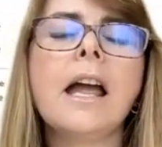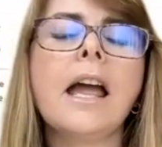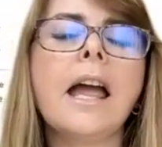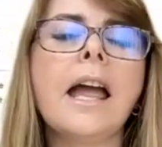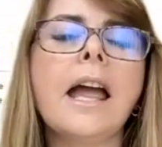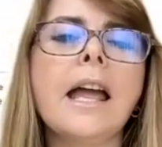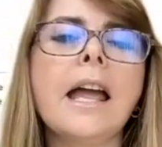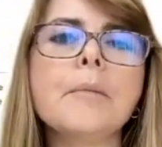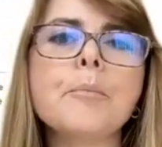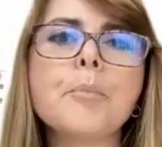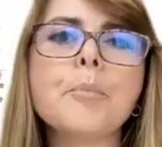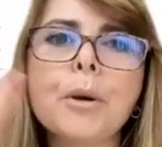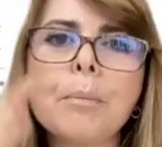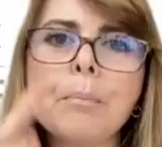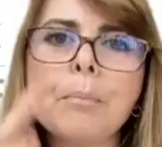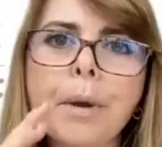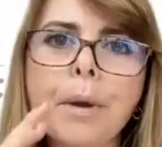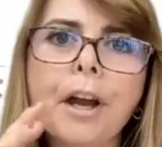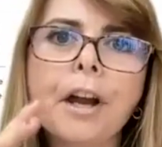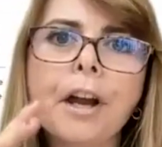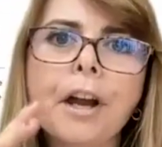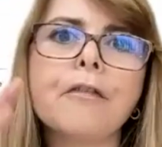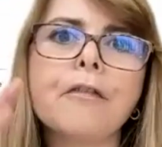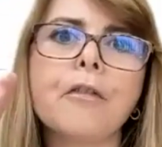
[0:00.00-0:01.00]
and
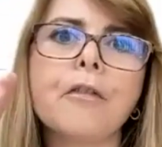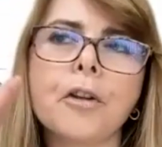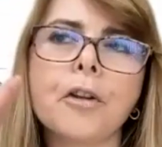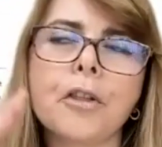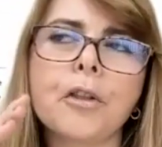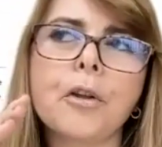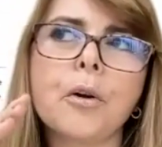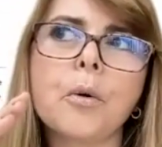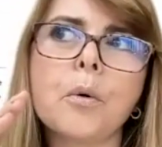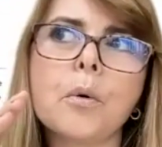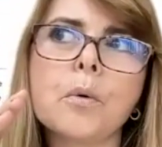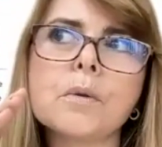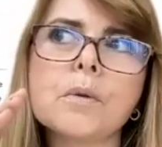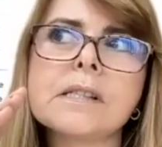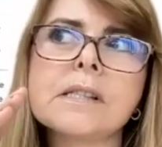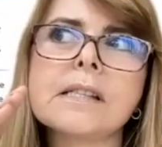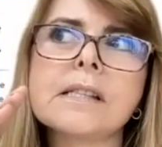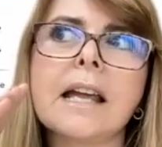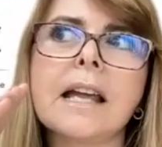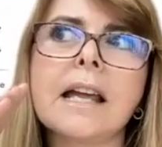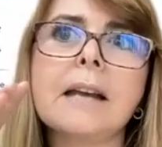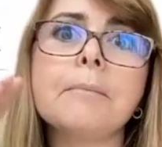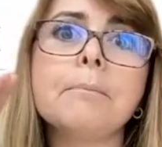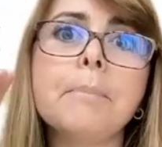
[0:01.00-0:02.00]
prepare for
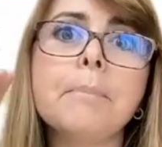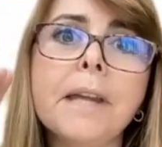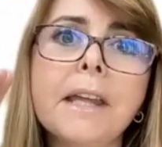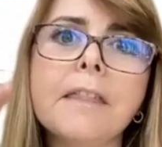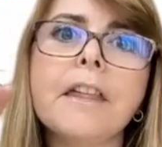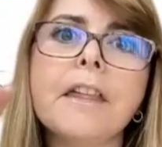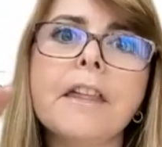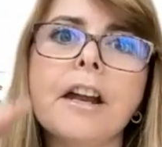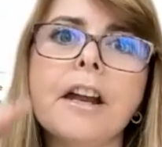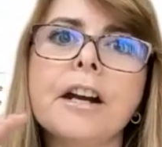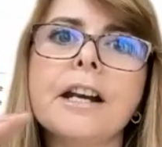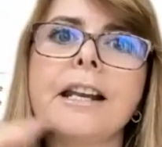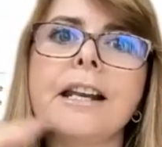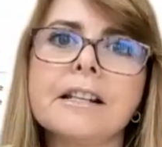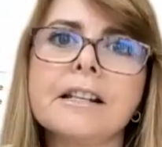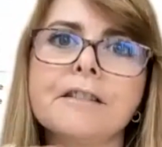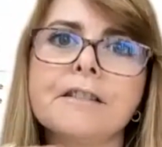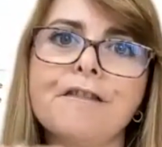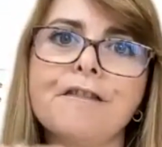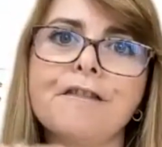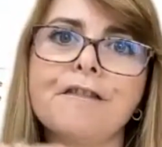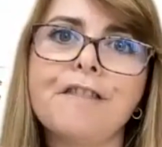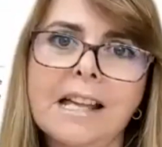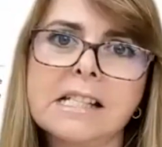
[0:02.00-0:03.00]
those and be there in
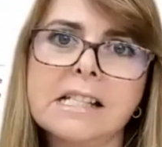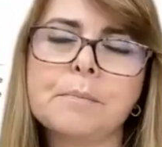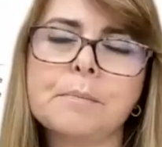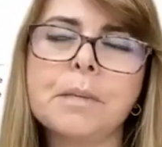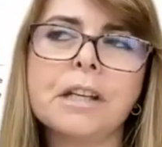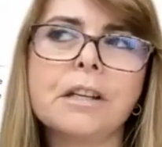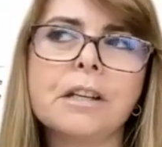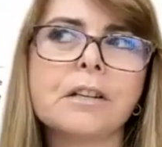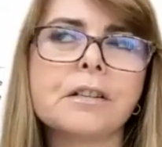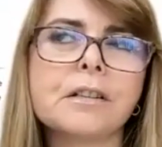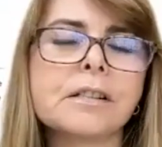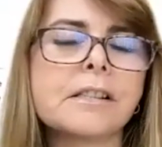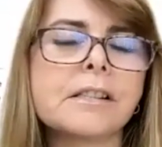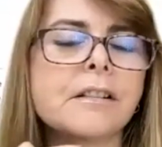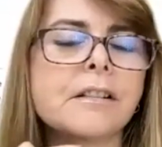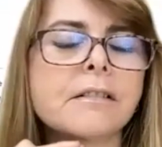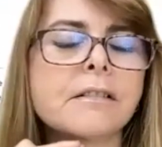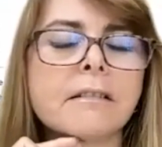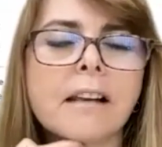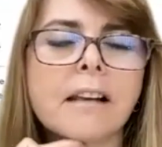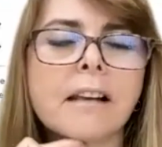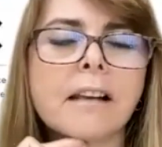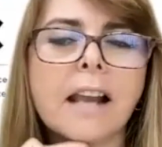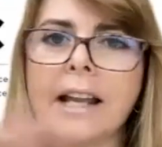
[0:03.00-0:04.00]
advance, because there
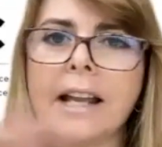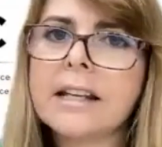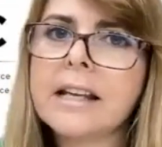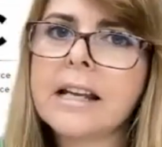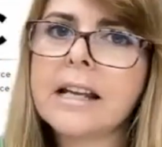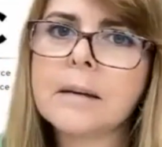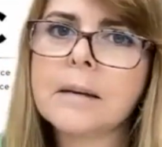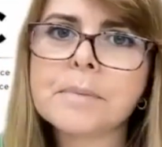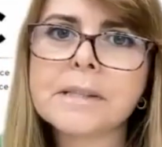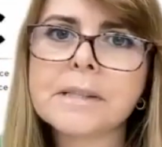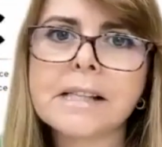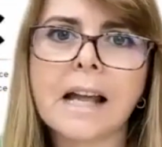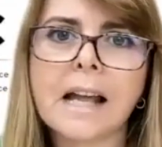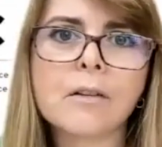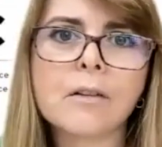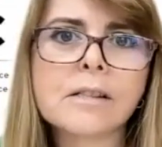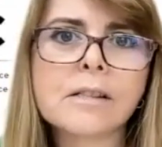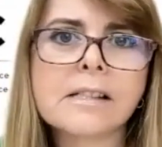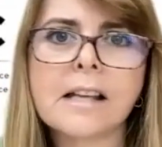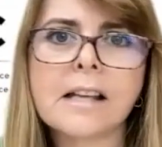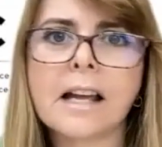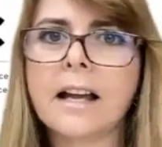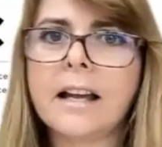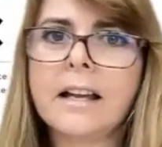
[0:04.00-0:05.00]
are lineups
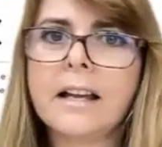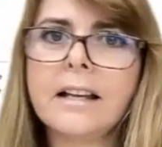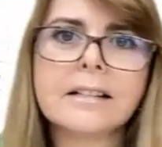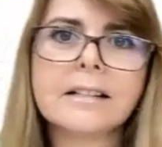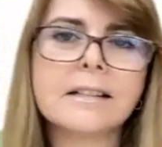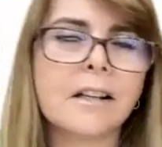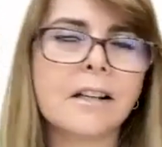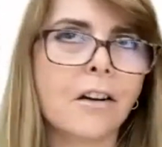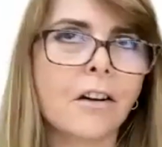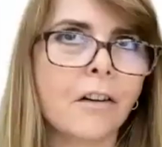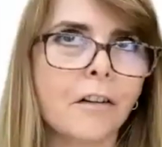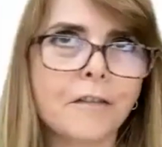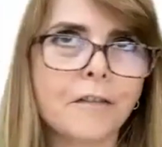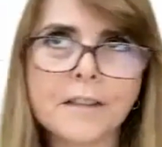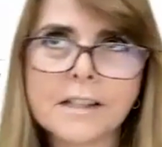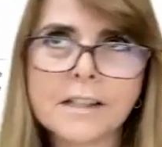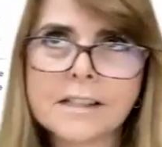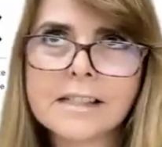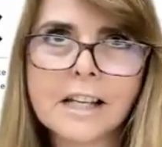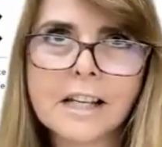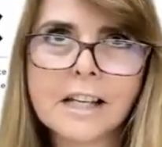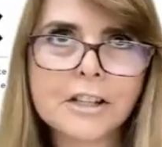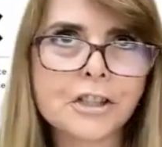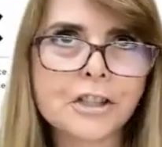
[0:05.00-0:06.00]
outside of the
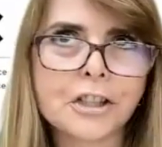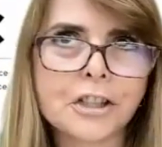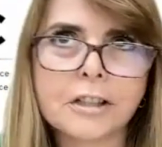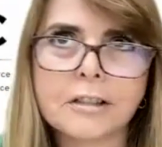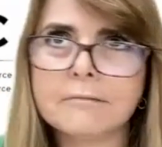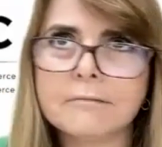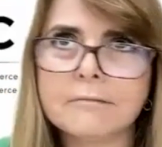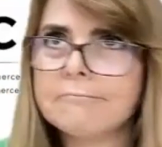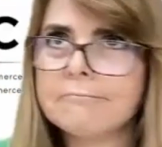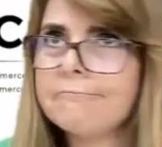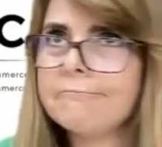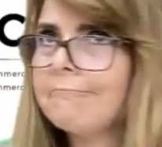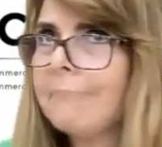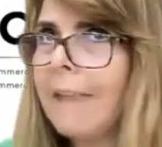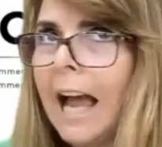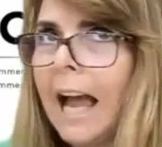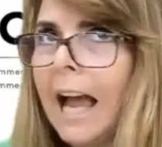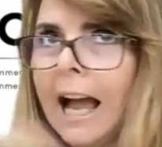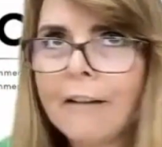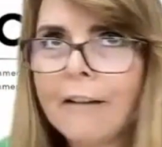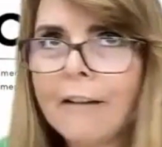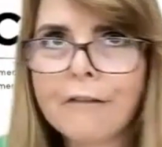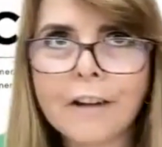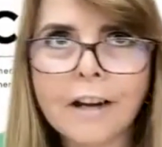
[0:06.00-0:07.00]
session
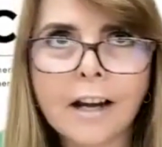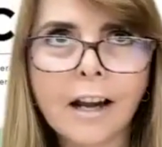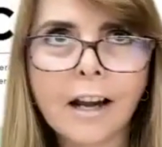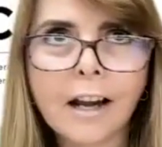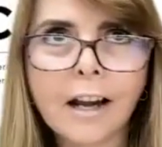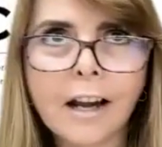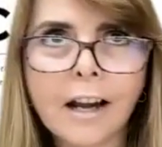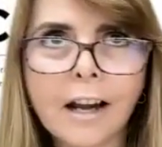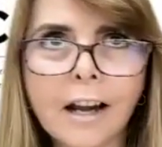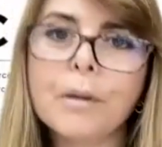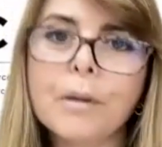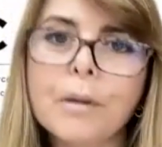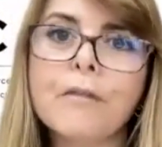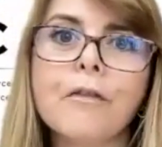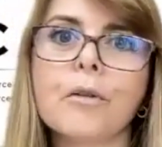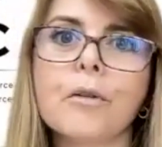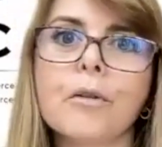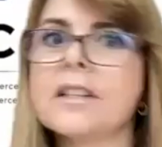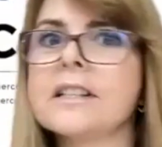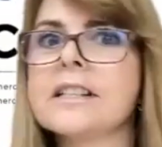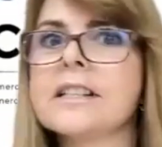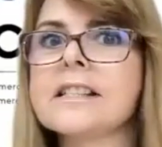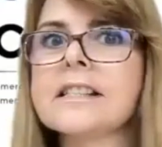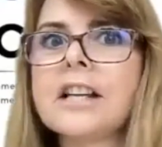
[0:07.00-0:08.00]
half an hour
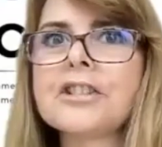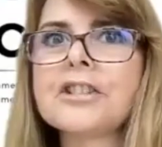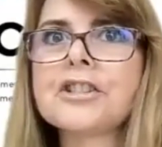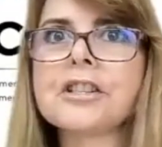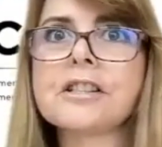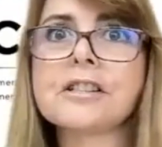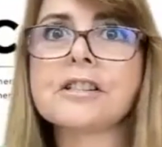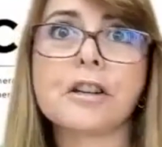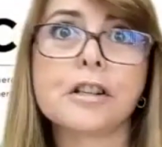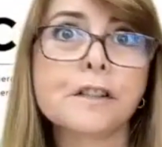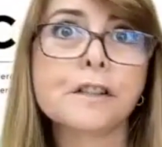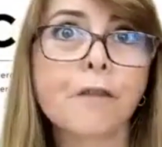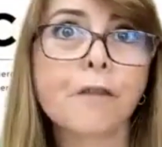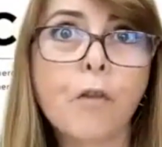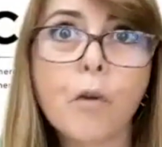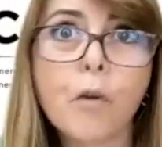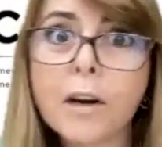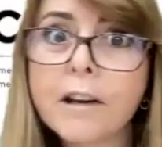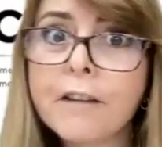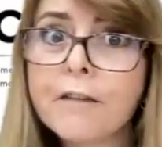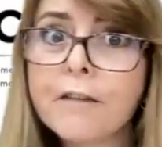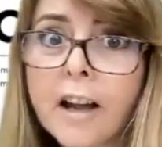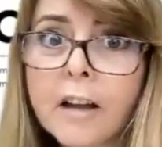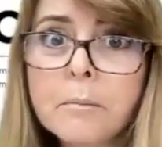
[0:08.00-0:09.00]
before the session starts,
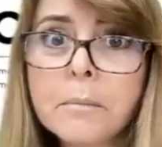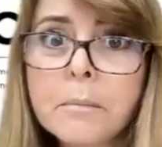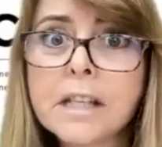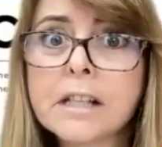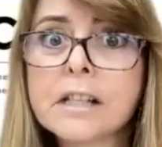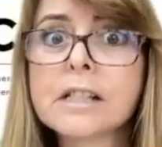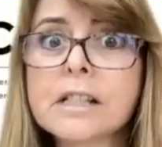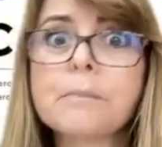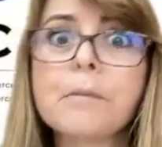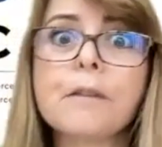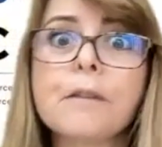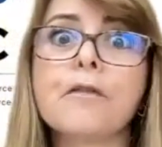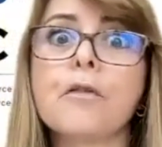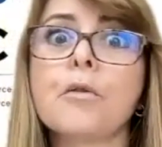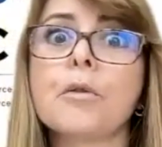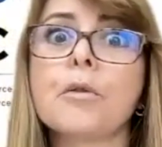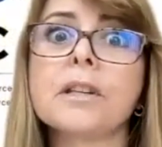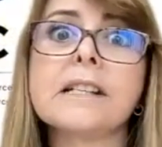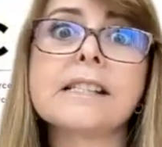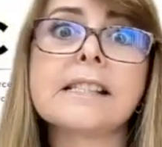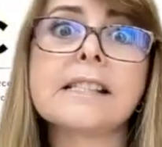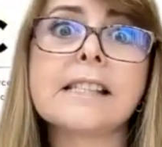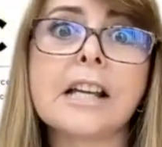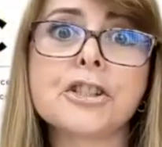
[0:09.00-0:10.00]
45 minutes before
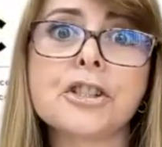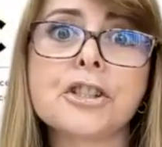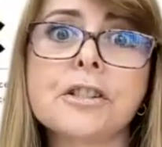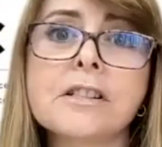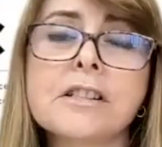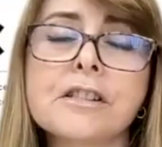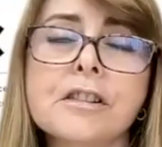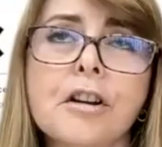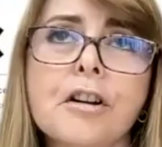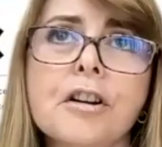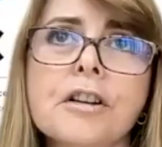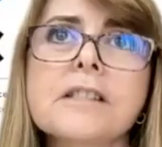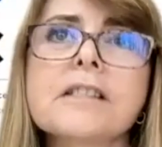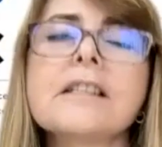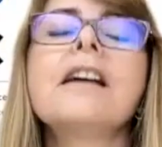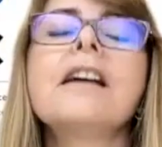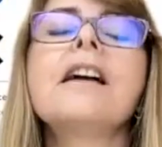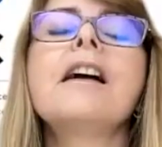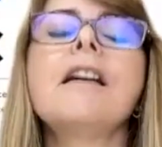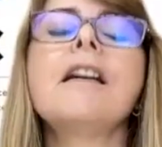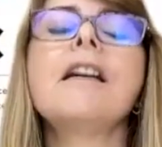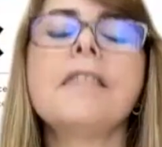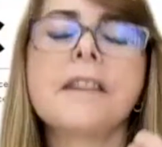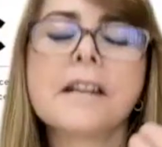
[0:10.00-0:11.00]
the session starts.
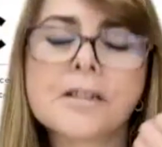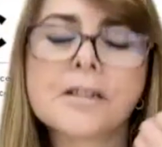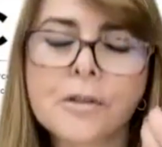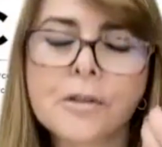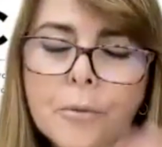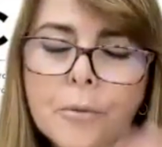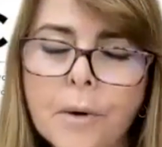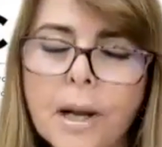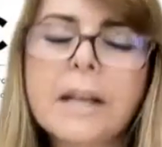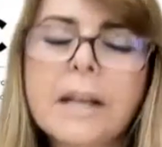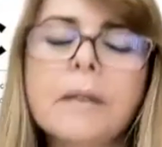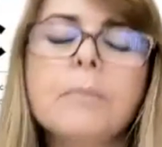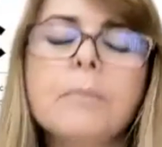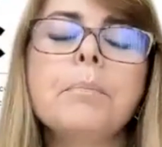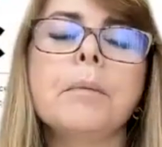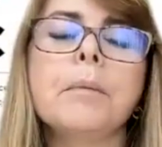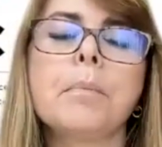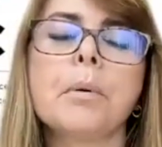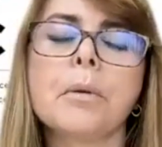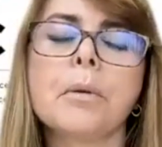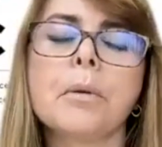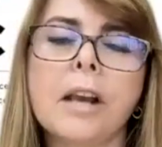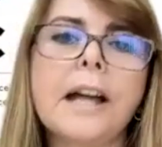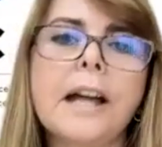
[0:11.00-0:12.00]
There's already
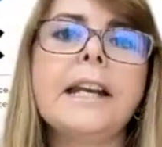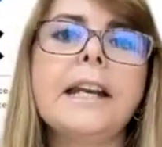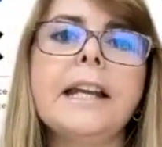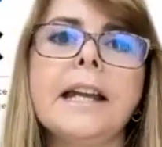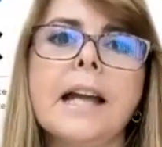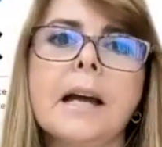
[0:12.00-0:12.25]
people lining